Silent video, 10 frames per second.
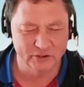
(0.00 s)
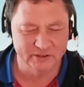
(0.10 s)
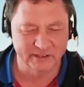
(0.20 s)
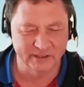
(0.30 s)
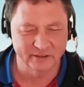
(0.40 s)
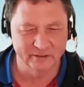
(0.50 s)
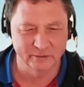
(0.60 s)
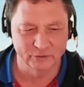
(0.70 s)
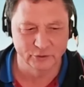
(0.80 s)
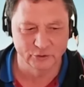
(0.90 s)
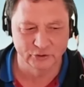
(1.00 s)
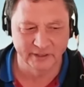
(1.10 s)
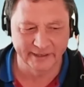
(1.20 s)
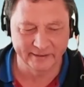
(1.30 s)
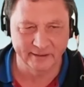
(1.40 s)
is done
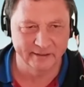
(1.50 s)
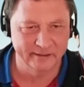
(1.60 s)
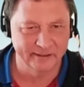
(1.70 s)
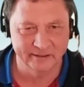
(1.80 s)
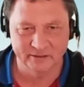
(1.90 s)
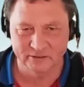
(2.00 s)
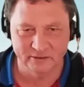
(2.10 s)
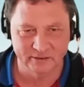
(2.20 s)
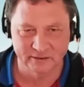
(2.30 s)
during headline test,